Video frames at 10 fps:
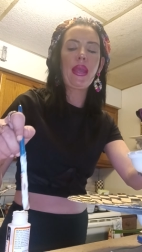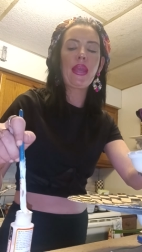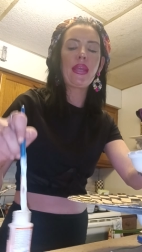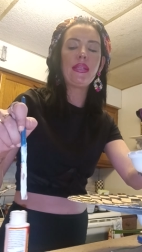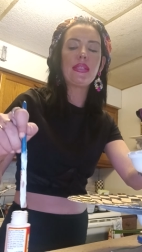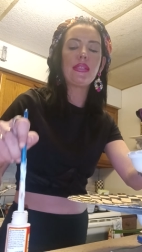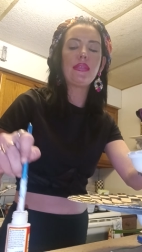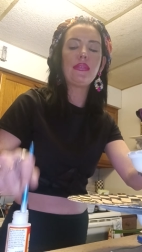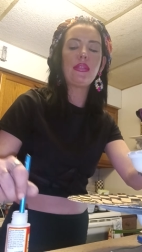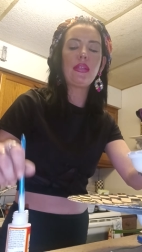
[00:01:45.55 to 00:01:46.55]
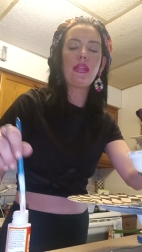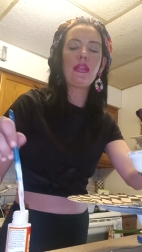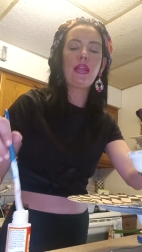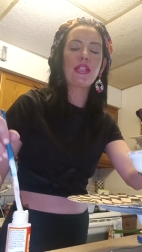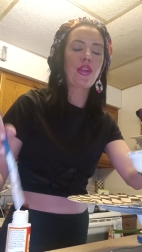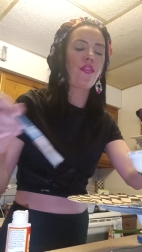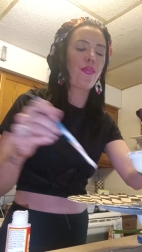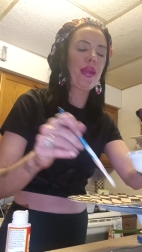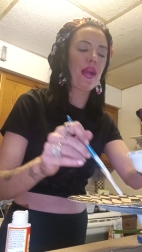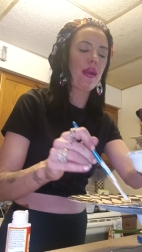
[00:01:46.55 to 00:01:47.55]
And let's go
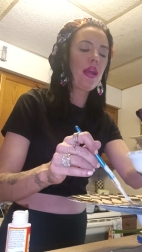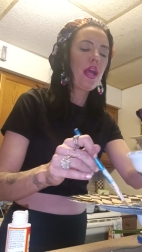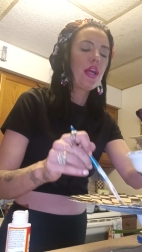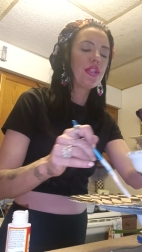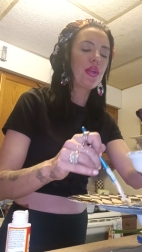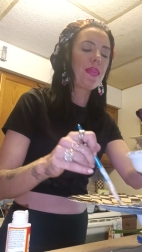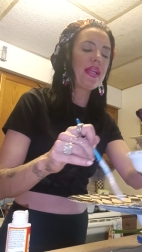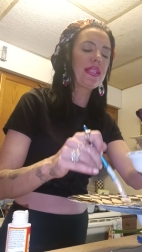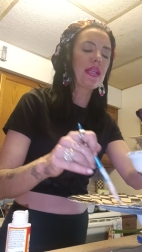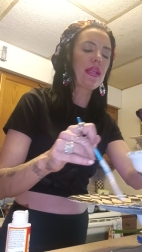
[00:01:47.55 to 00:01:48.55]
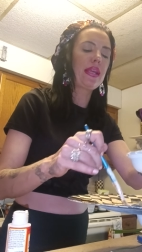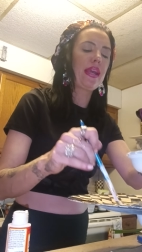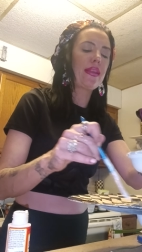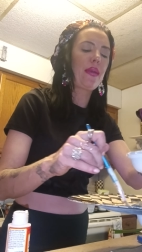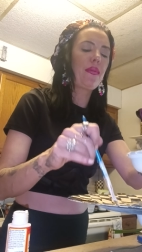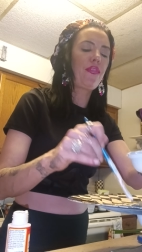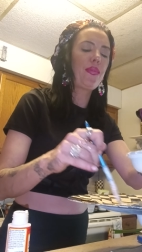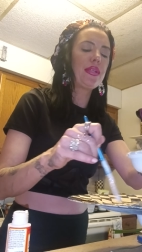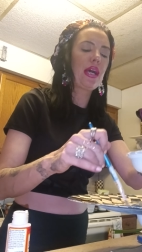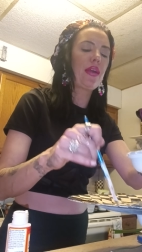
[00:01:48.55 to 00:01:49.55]
from there. So basically, yeah, they were
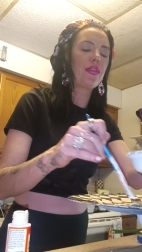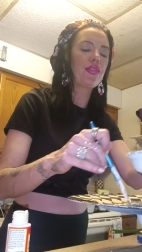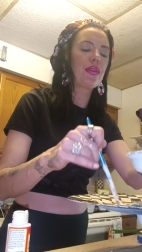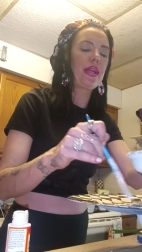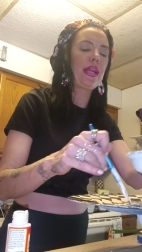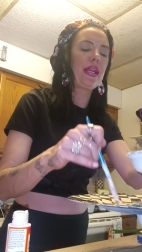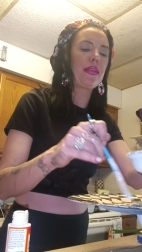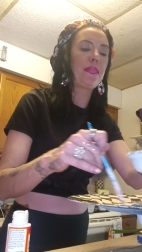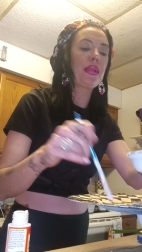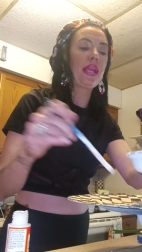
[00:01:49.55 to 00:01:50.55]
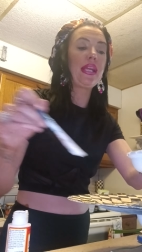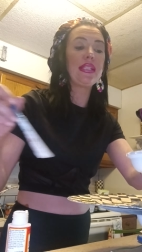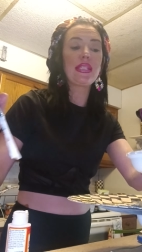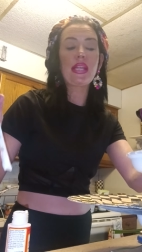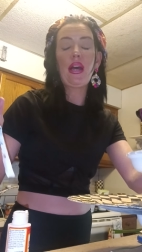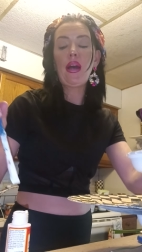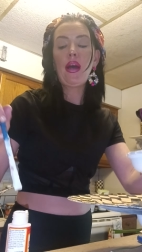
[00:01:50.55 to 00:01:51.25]
from the Dollar Tree, the plates,